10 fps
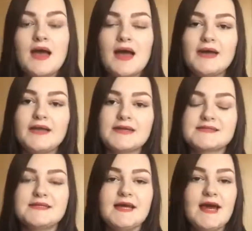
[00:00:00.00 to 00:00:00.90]
And
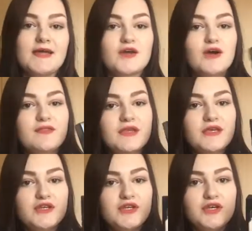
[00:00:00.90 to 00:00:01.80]
lastly, I got
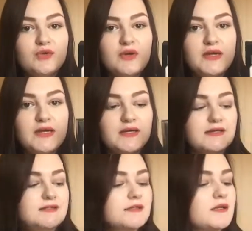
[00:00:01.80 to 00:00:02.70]
the new
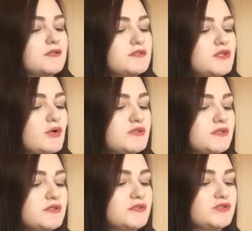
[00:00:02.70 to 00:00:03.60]
NYX Total
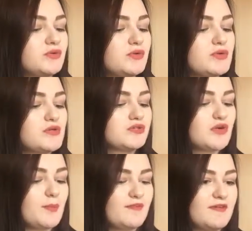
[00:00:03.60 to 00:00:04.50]
Control
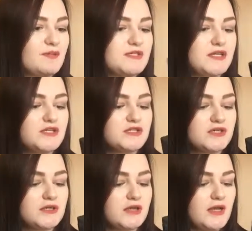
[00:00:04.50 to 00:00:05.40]
Drop
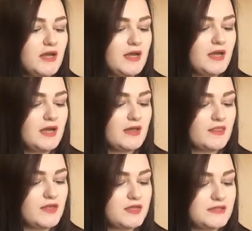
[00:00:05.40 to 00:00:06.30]
Foundation, and
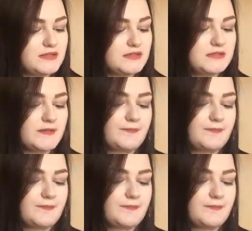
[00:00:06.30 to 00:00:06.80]
this,